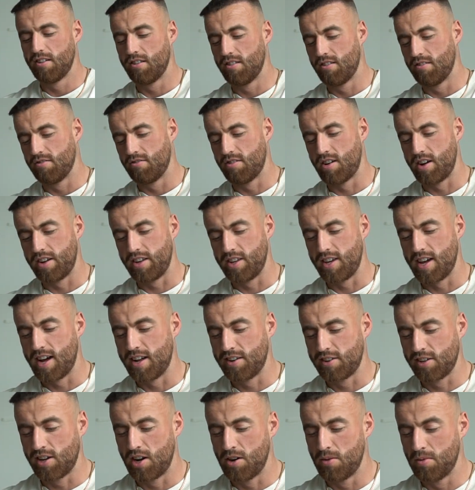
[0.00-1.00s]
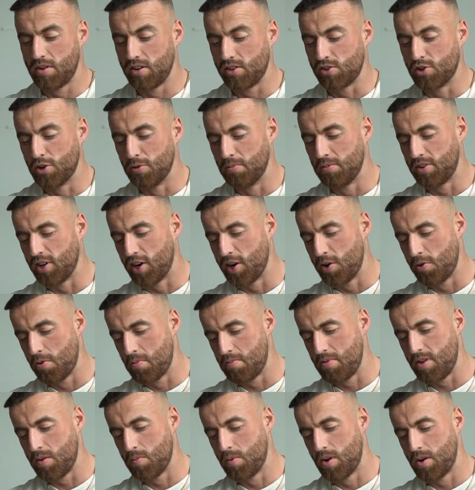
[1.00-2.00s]
Right, you had to go and come dine
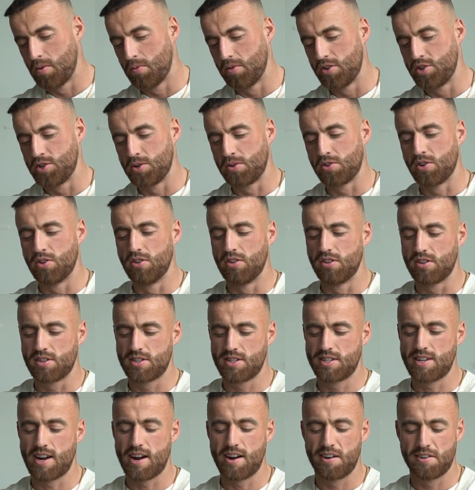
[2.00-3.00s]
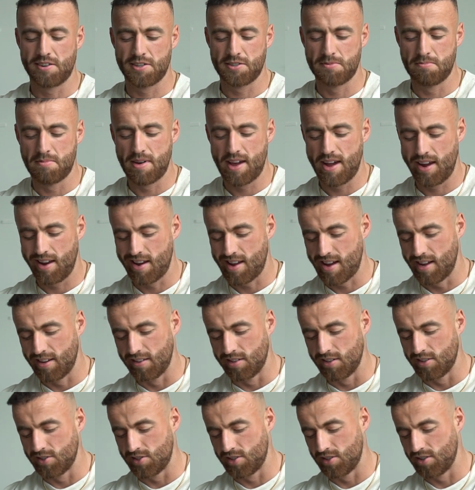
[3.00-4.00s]
with me. What would you cook? Starters, main
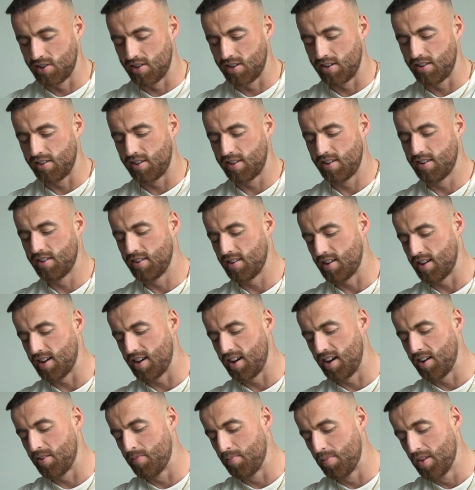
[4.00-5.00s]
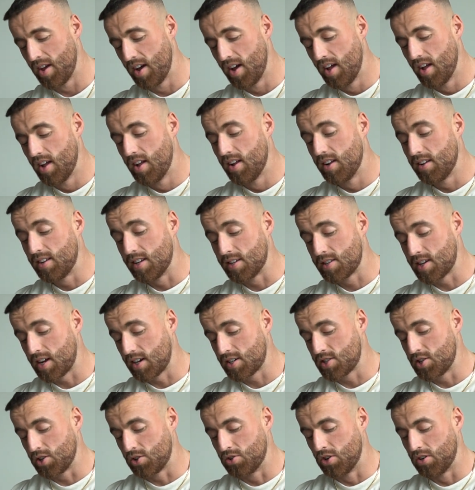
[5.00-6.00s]
and dessert. This
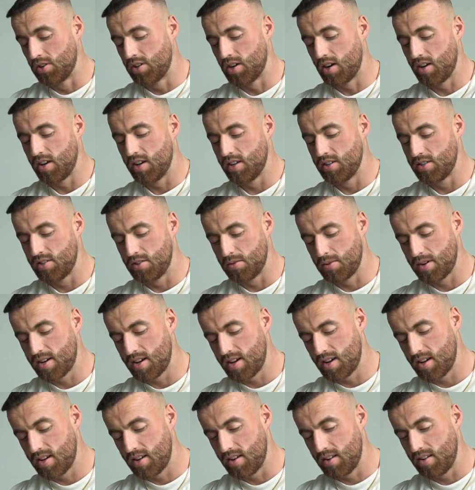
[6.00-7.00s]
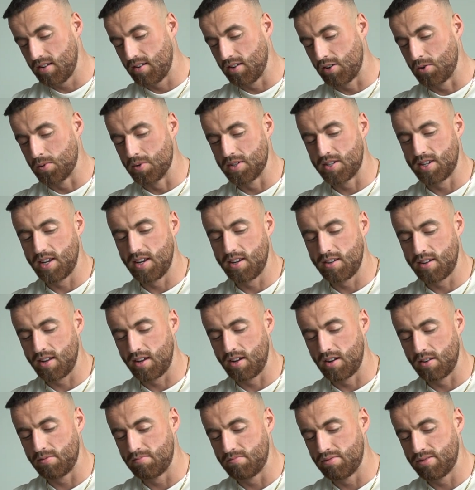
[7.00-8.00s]
actually could tie into the cuisine
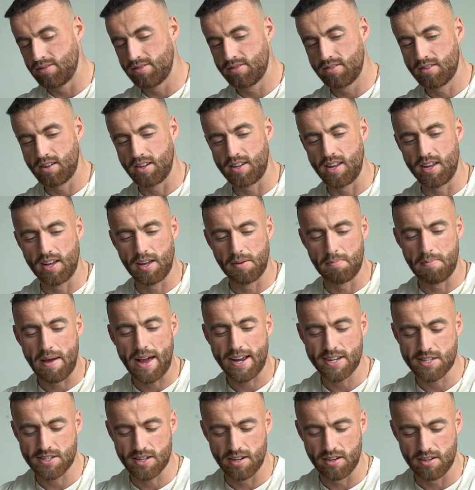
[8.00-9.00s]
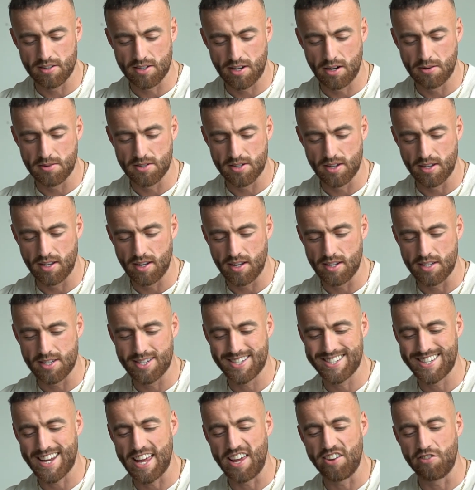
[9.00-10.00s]
thing. I think a Mexican is always a
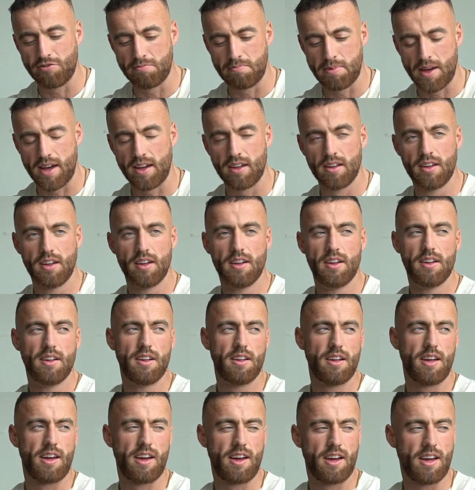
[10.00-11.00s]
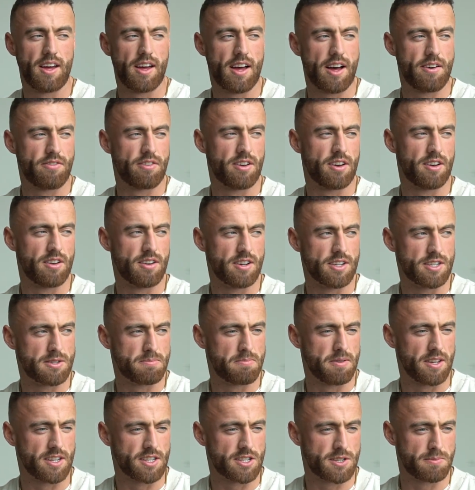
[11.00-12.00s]
safe bet. Having a nice
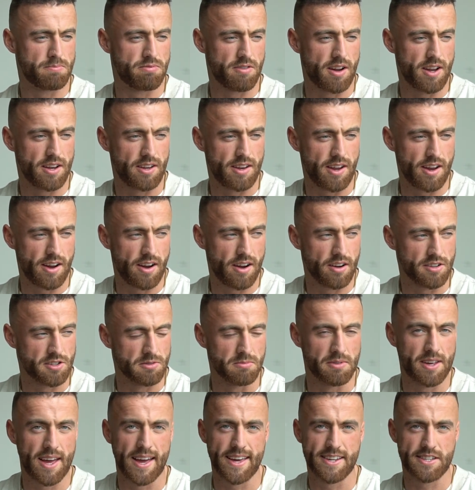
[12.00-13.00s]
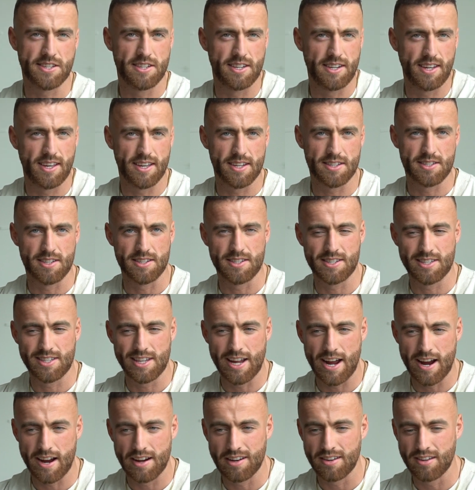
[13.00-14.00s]
big spread there, some quesadillas to
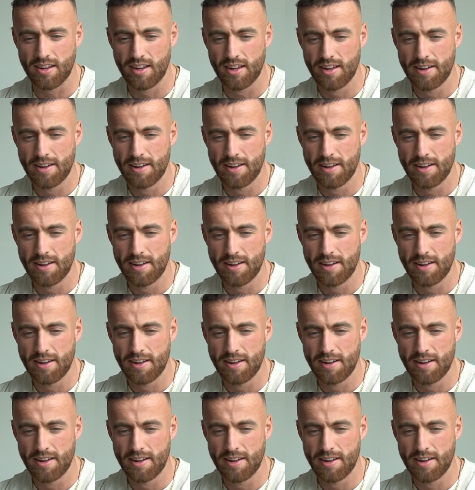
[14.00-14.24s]
start.